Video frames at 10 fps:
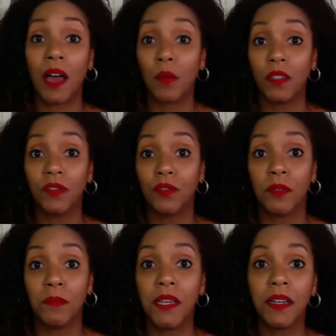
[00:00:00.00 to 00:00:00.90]
I can't
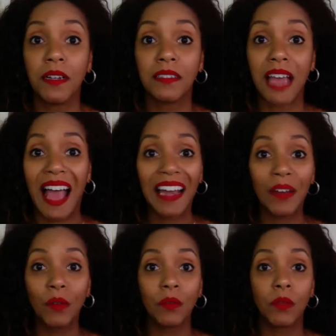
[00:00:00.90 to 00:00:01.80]
do this. Maybe this
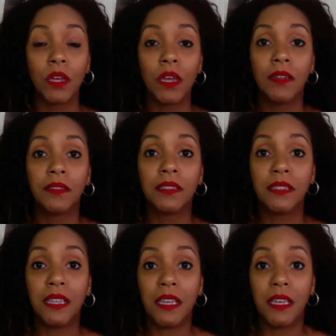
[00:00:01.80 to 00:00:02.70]
is not what God wants for
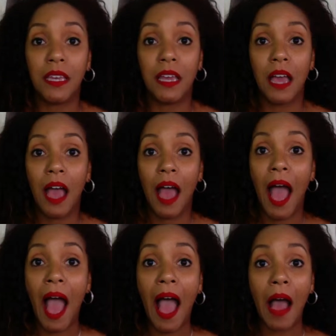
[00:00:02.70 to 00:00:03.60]
me, because I
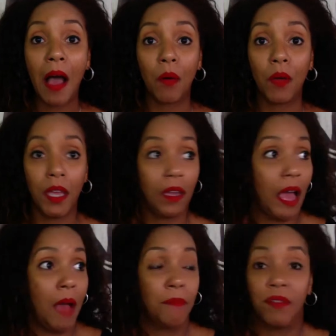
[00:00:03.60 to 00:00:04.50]
don't
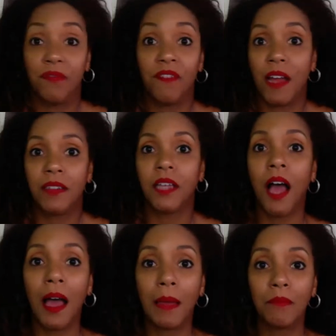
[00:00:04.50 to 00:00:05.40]
see
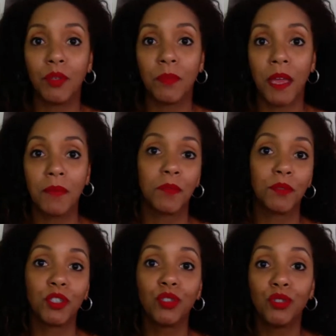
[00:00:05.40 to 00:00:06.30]
how I'm going to
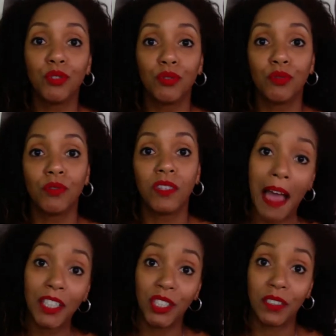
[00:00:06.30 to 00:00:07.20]
find time to be
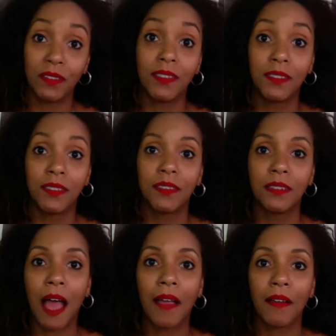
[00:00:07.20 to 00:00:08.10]
able to pursue
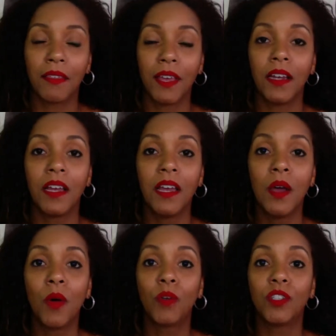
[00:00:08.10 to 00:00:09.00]
this passion,
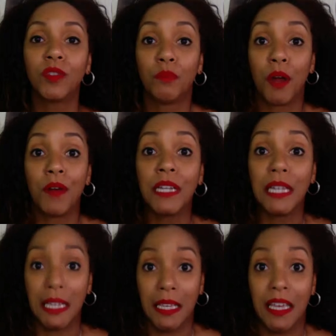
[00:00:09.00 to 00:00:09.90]
this desire that
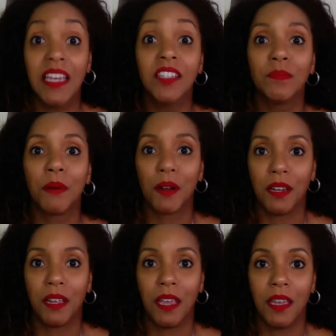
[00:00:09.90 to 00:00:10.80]
is
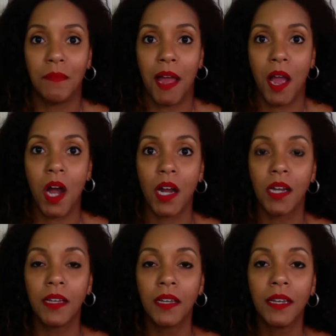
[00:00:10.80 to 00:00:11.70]
burning
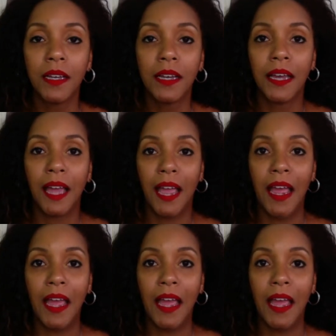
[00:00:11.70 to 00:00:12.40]
in my heart.